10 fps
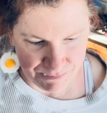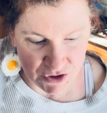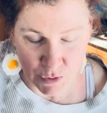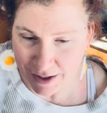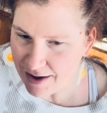
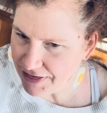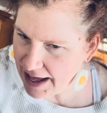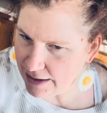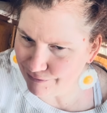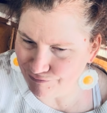So I got
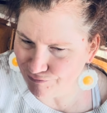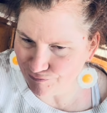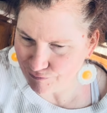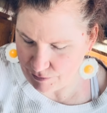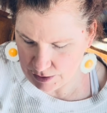that.
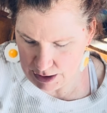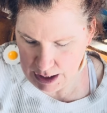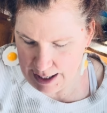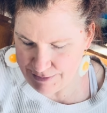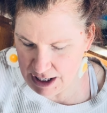
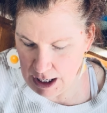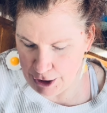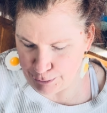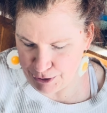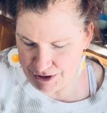I'm not
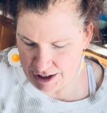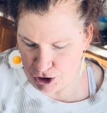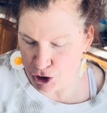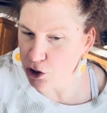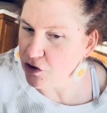100%
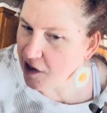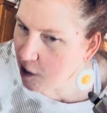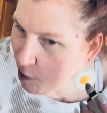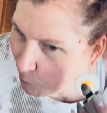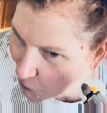sure that
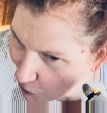I will